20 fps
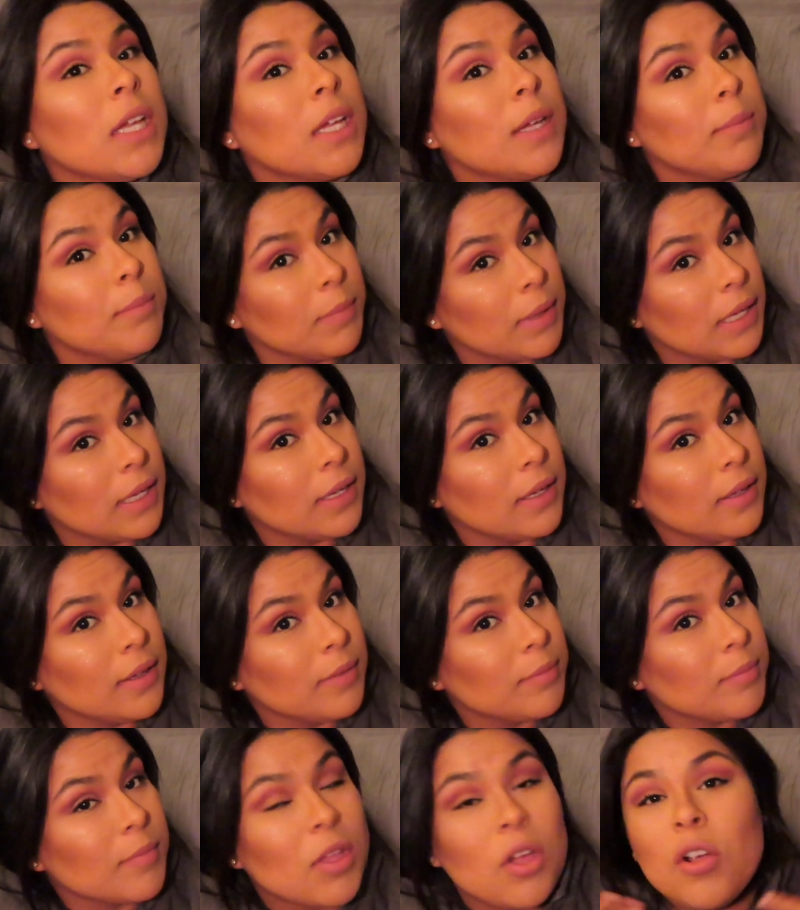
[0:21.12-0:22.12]
Me
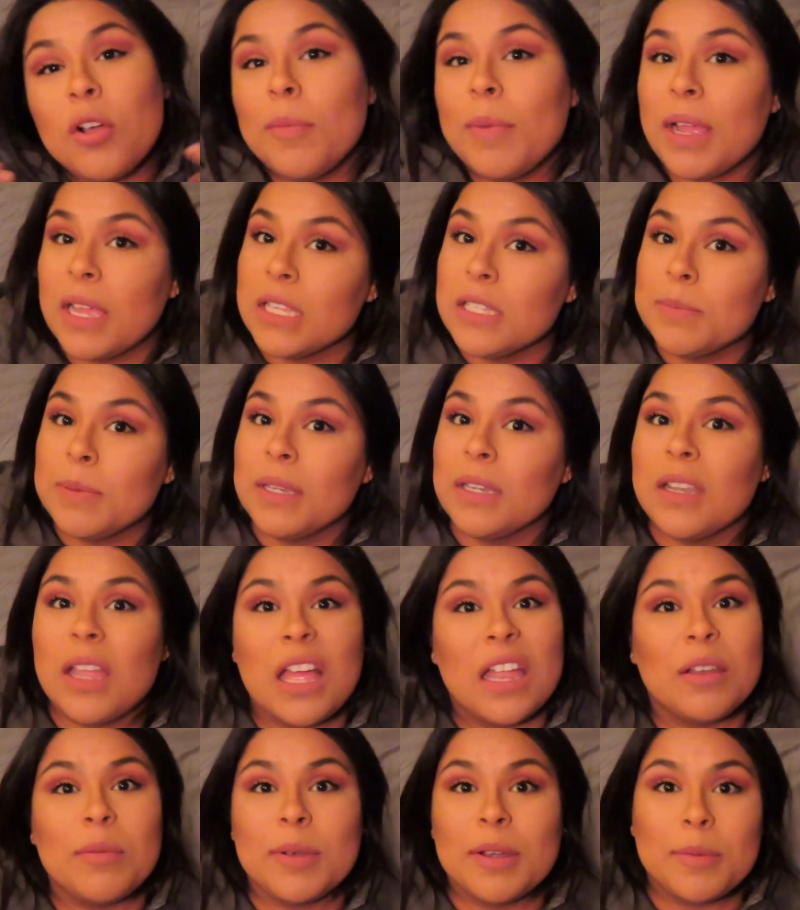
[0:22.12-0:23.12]
or my husband, not
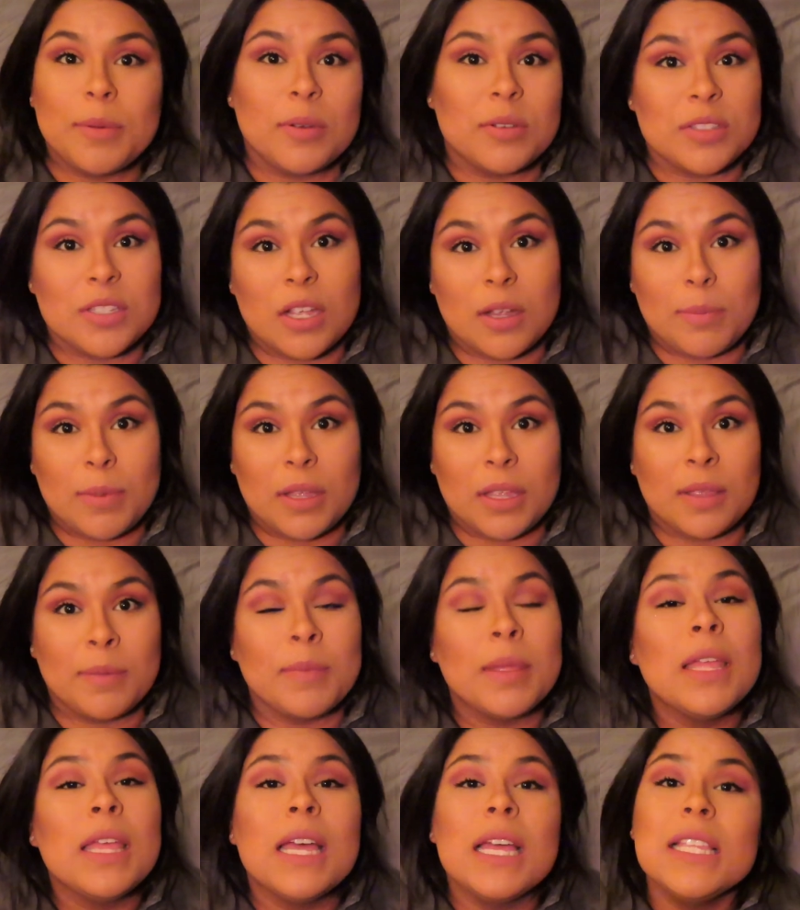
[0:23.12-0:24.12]
everybody want to talk about him
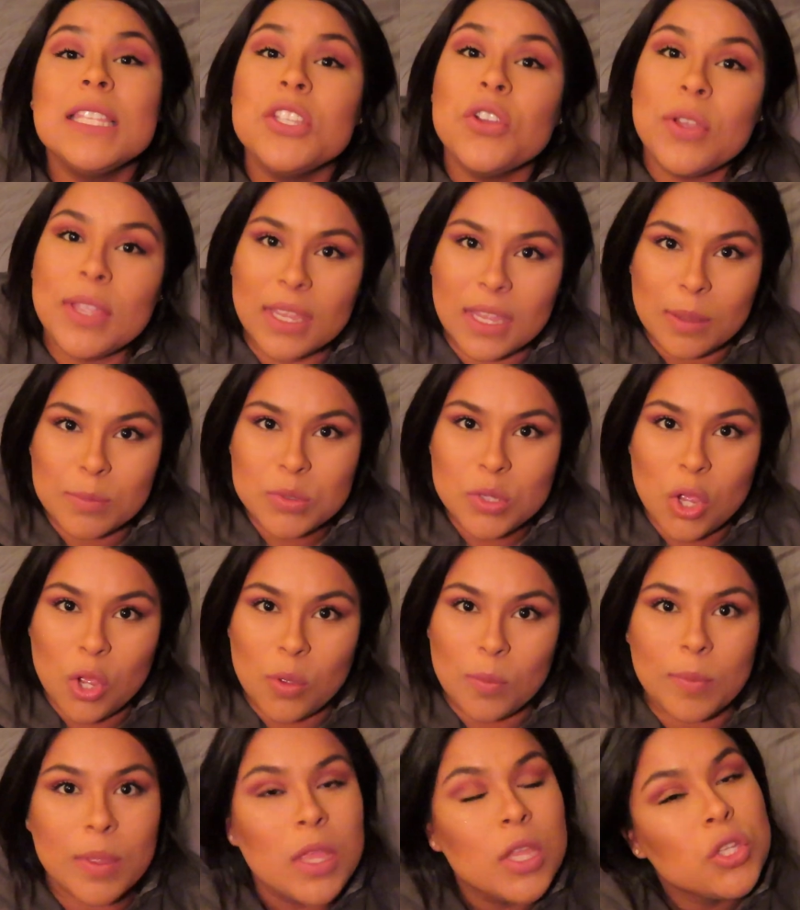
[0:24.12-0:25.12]
until he comes
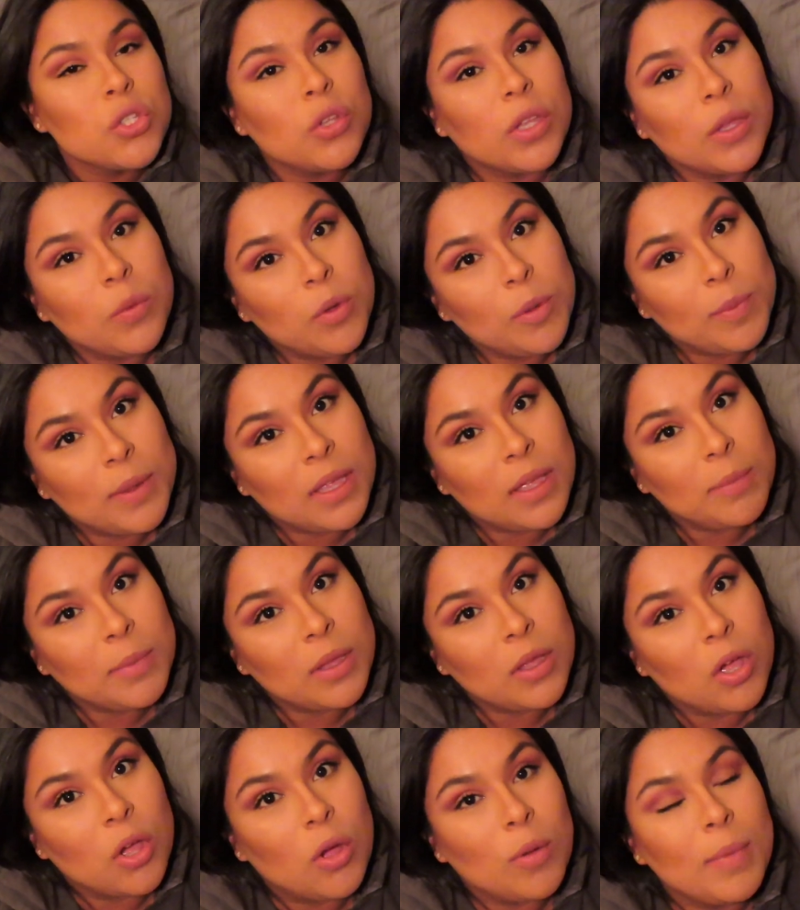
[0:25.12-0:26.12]
home. So he will be coming
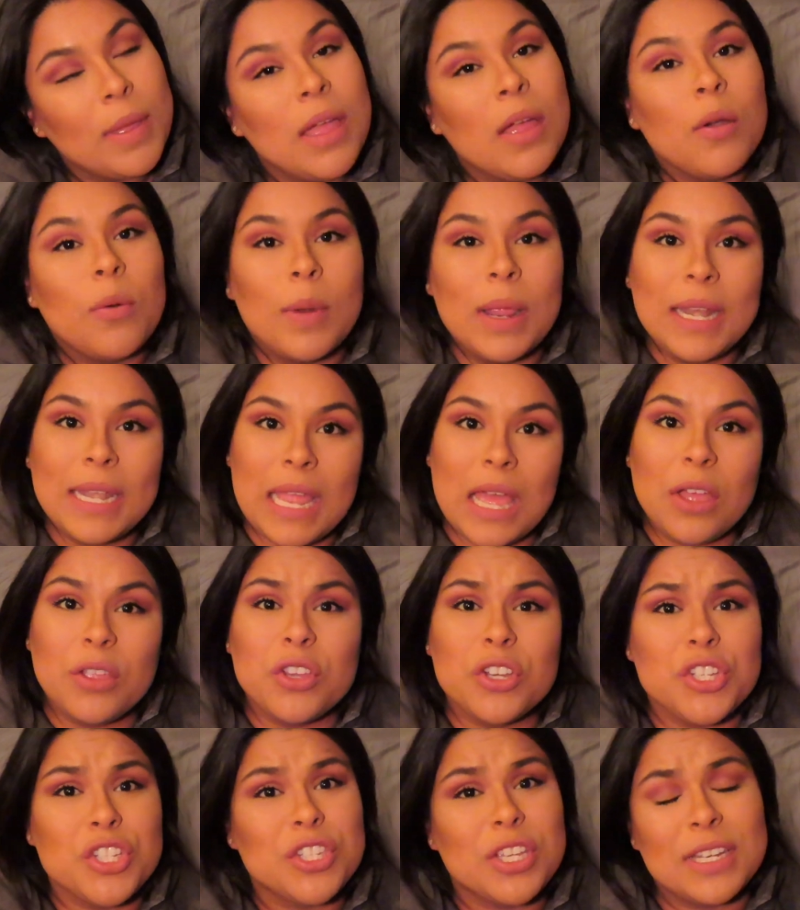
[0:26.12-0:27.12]
home. Right now you're
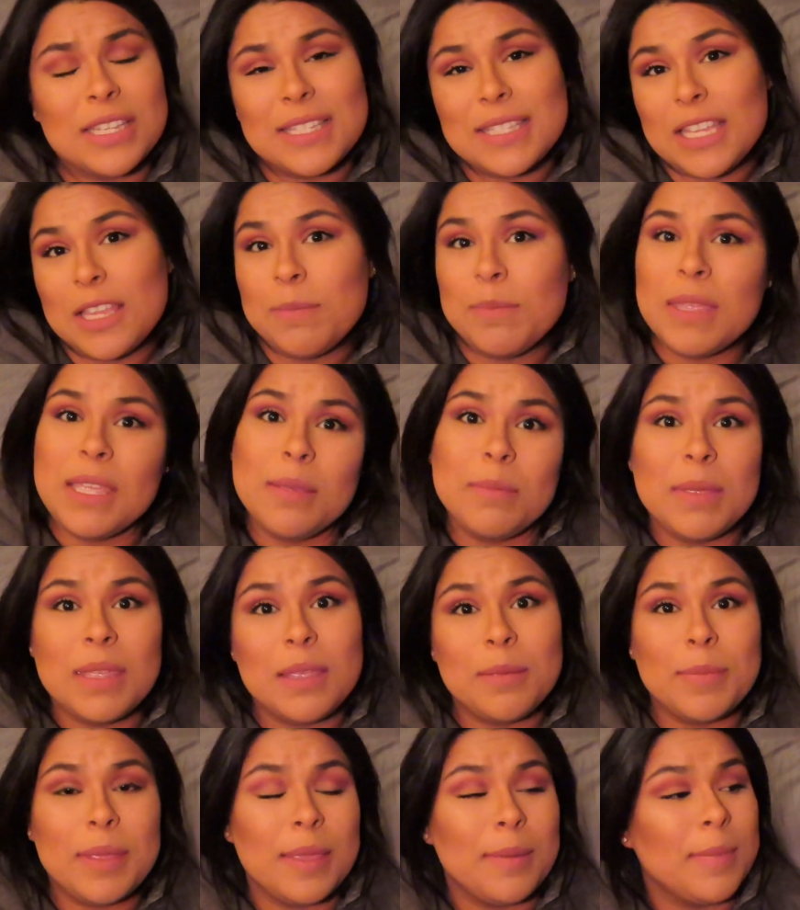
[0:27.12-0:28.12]
just going to see
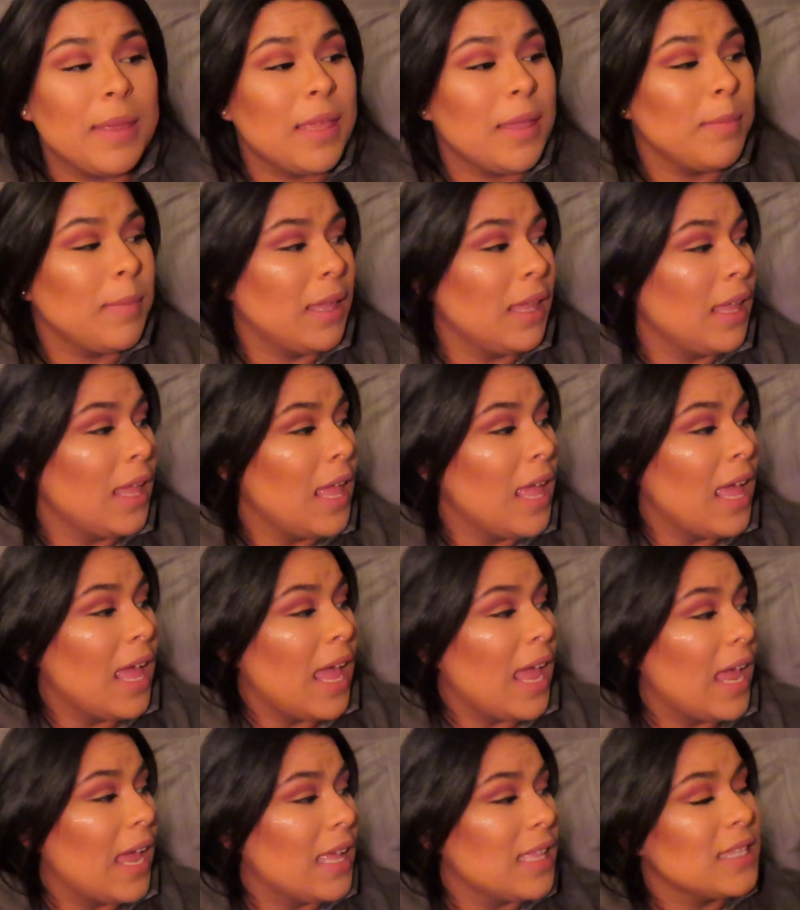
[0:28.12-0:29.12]
me.
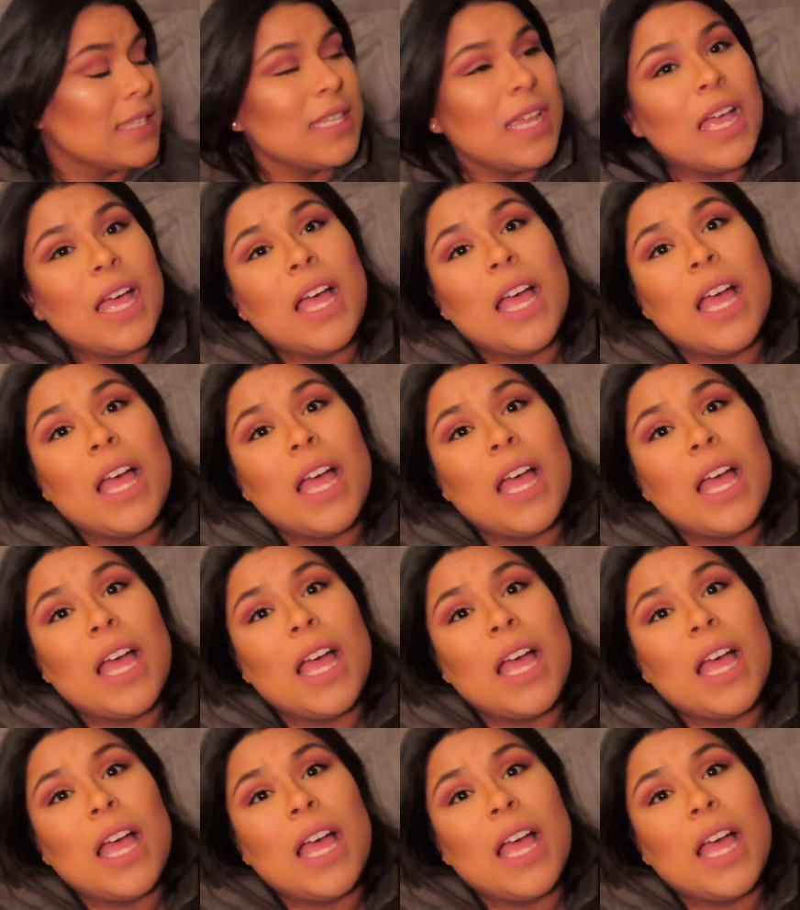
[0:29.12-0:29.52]
And